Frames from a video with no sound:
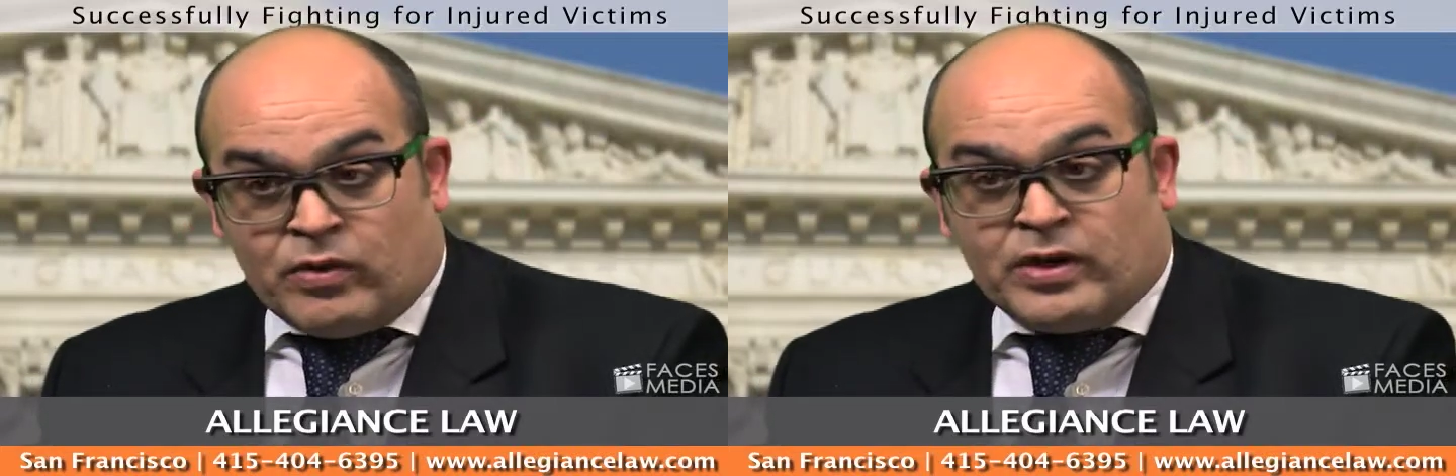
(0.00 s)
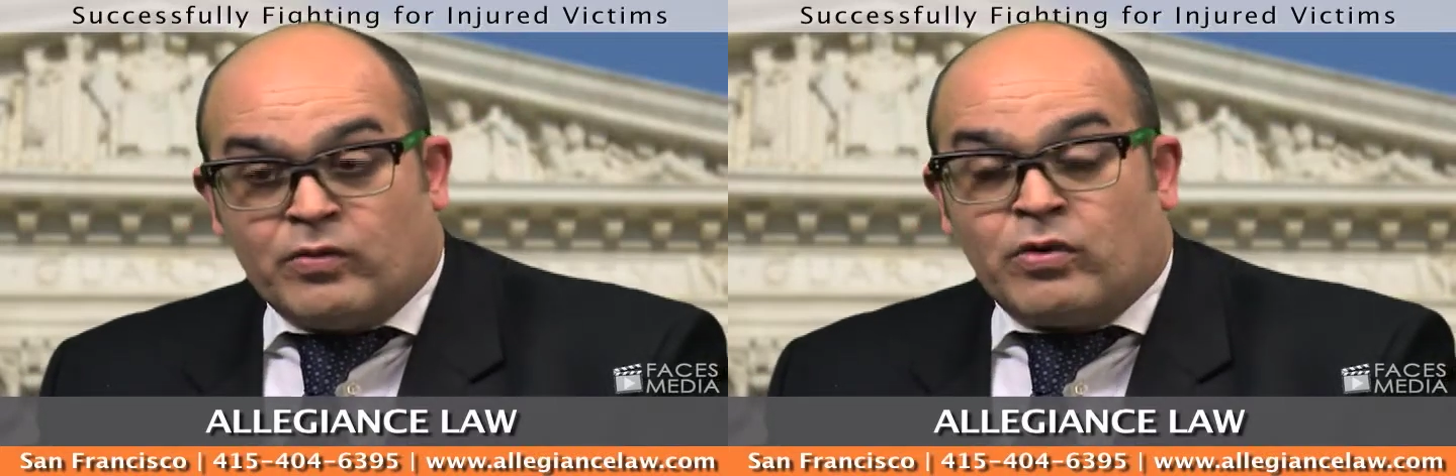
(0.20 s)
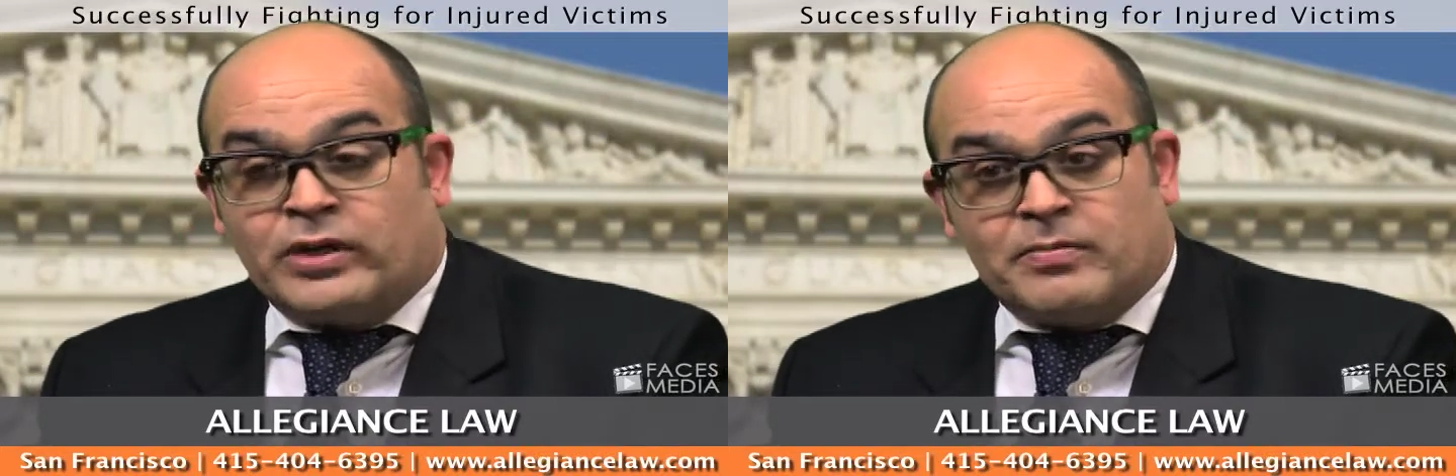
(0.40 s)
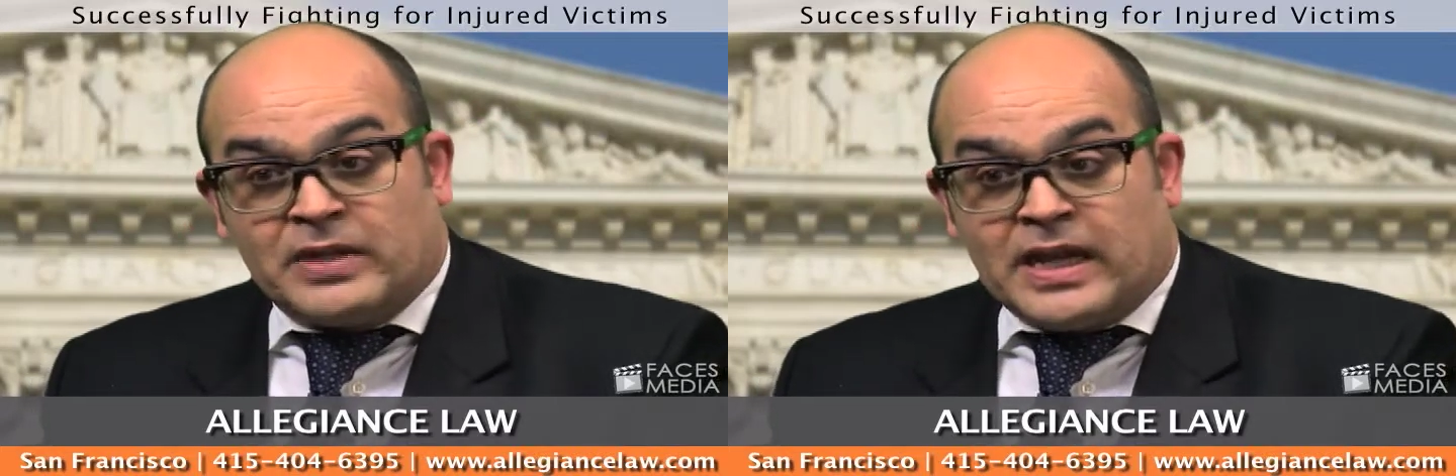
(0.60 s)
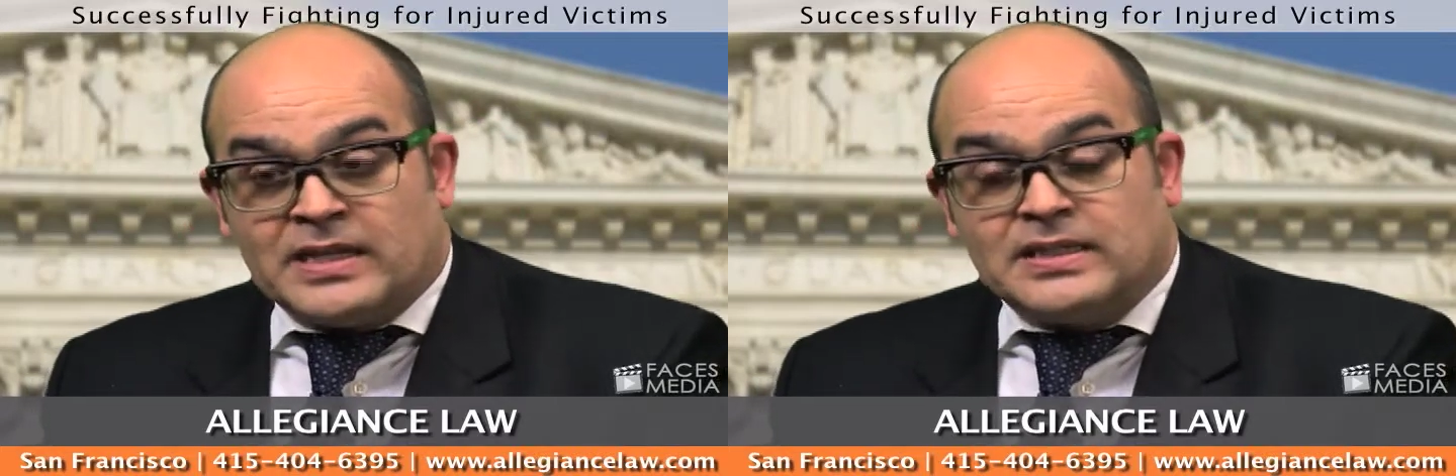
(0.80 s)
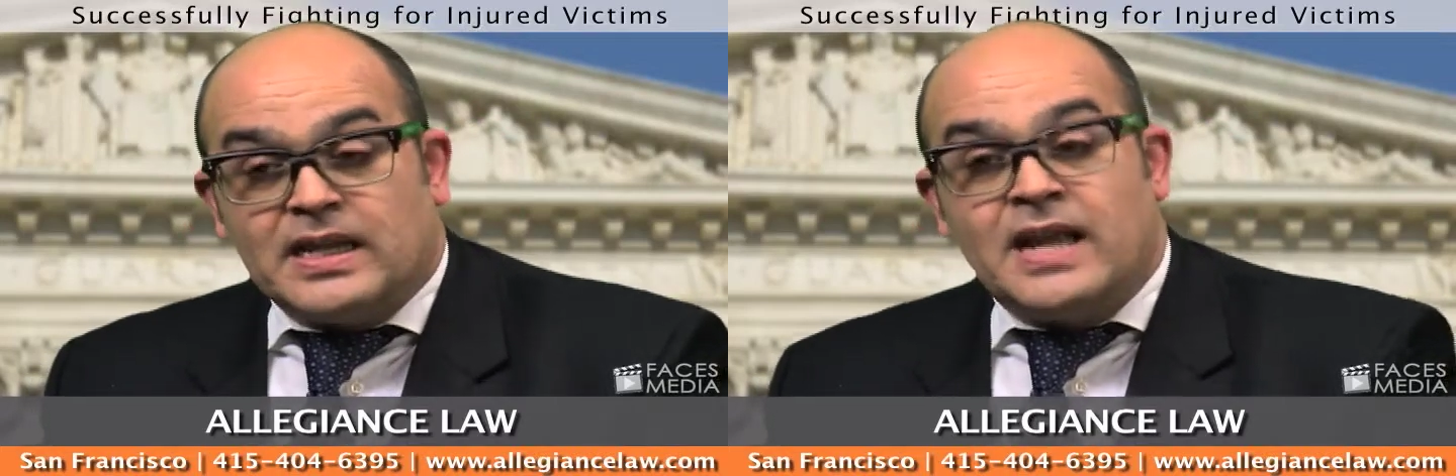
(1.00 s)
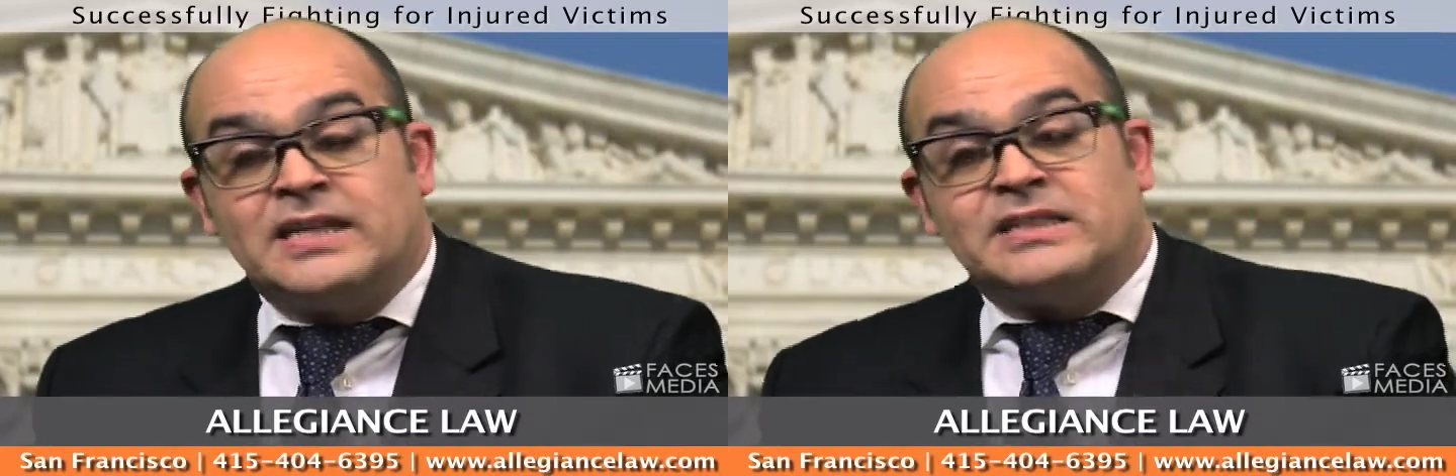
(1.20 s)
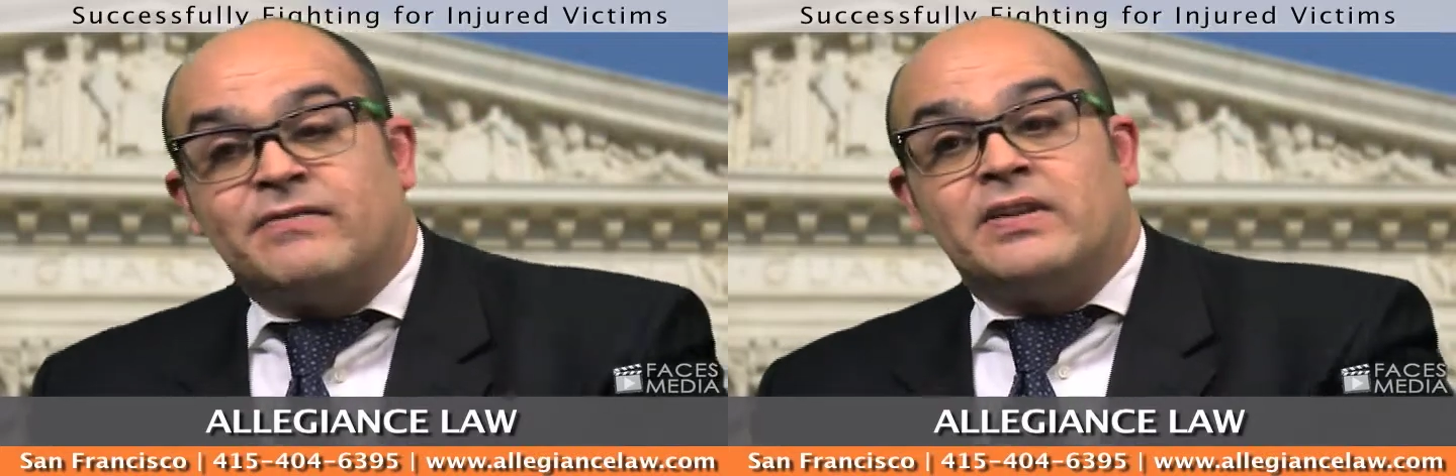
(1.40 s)
We're going to work up a case
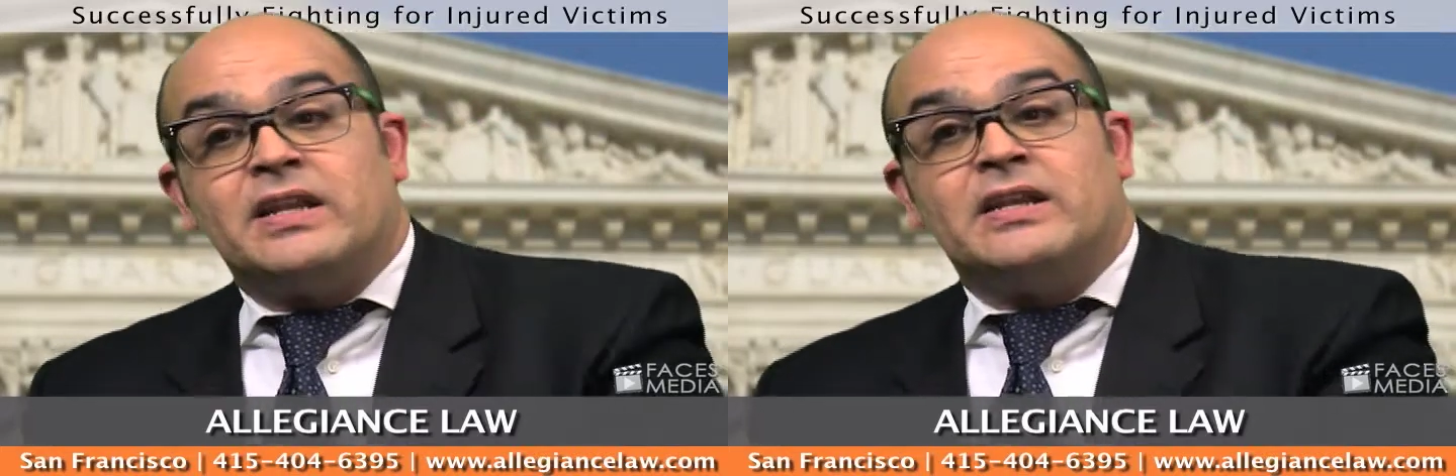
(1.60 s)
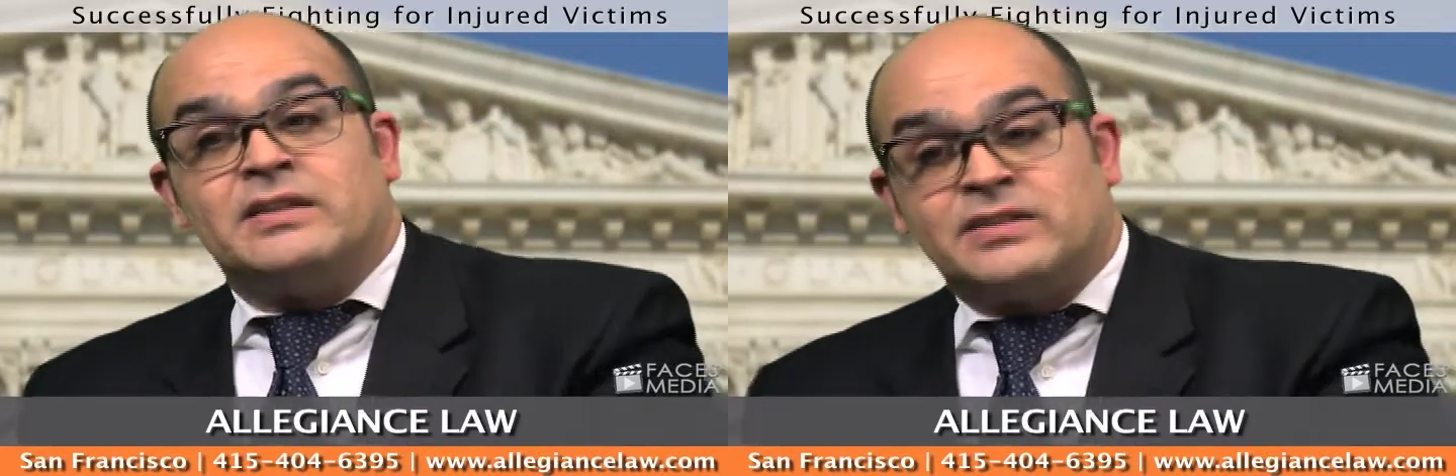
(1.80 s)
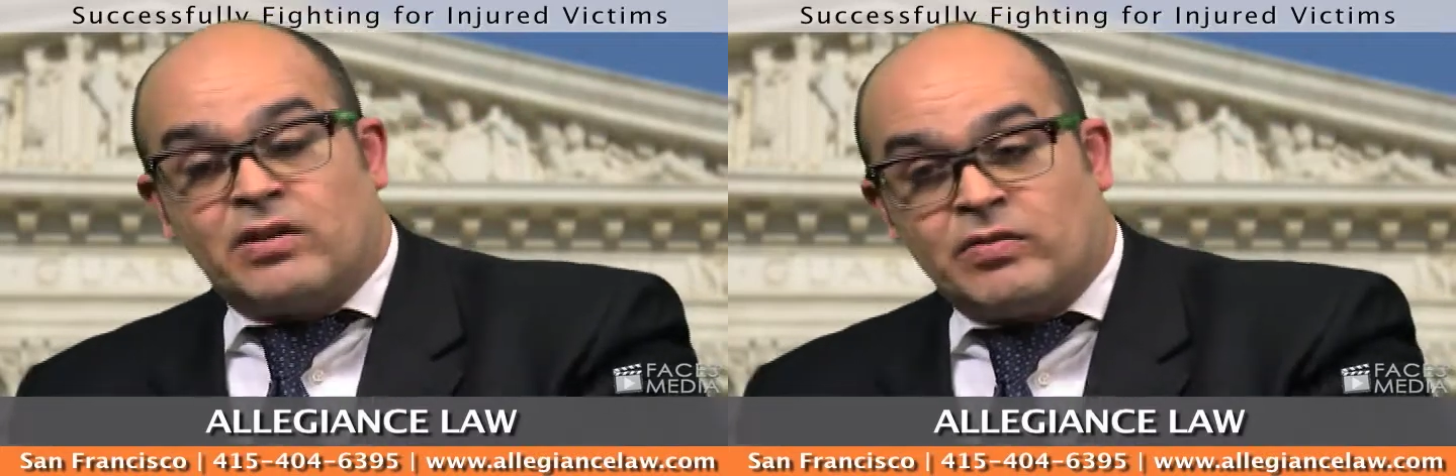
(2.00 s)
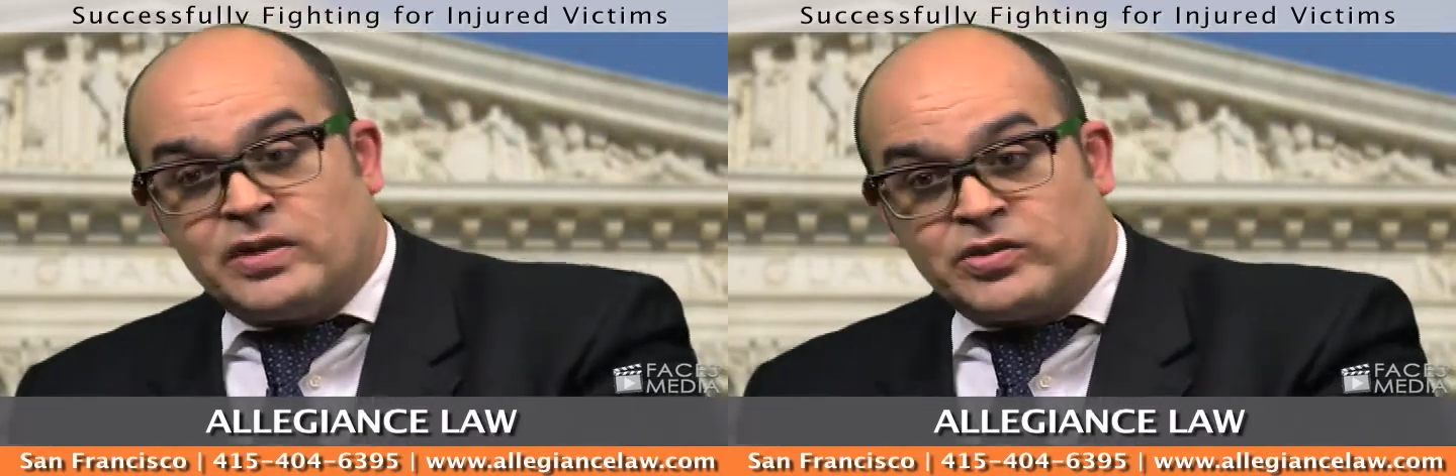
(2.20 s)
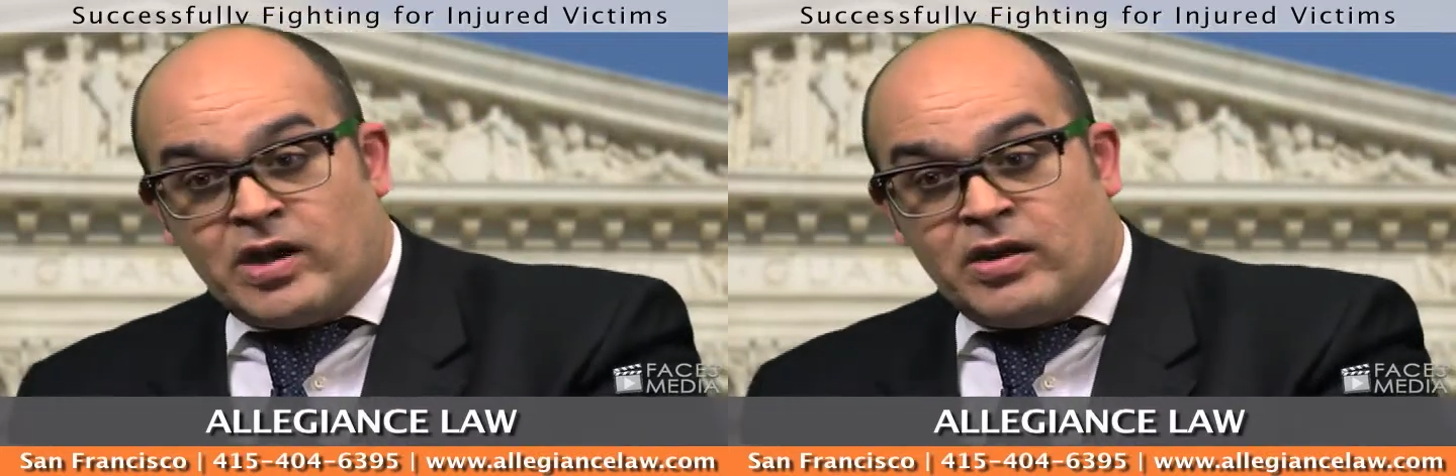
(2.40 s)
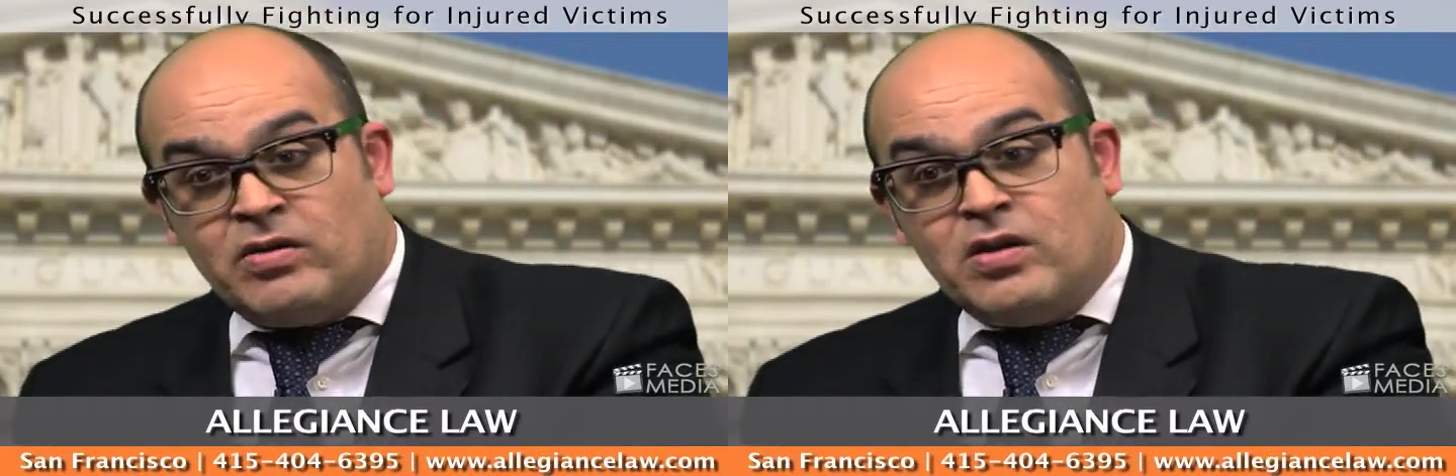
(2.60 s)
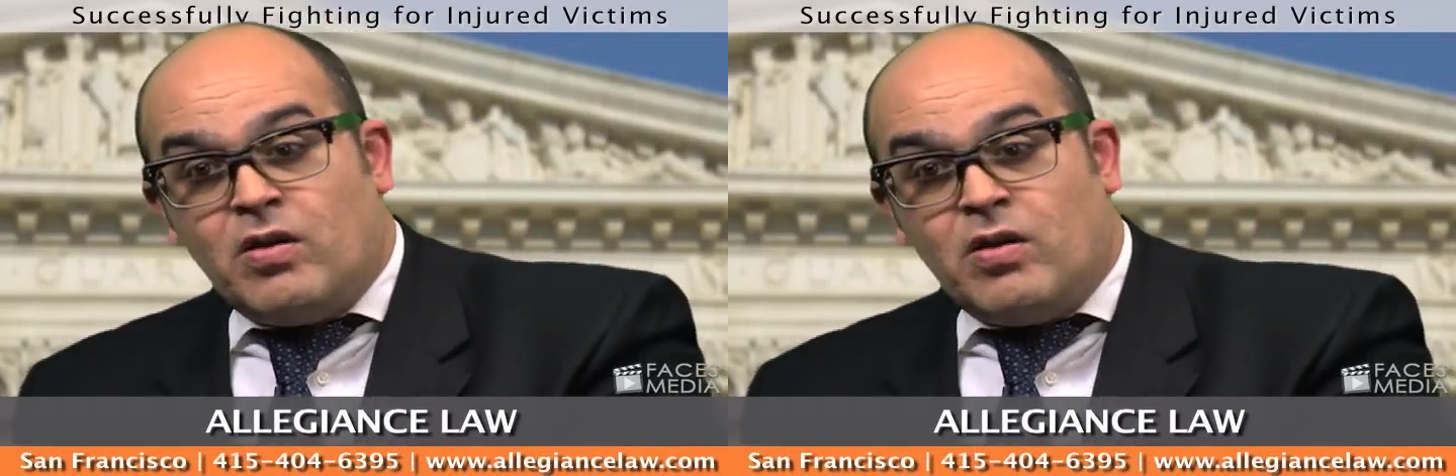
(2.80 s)
as if it is going to trial.